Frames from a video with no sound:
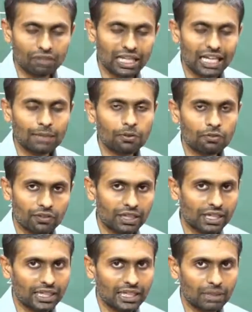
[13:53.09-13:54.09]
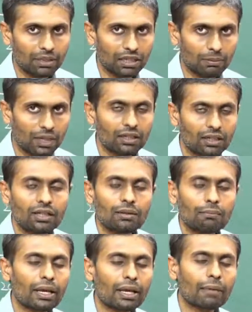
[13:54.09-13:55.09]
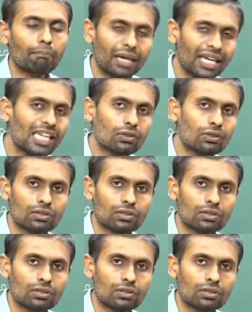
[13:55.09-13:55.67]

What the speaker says: With the help of create table command, by making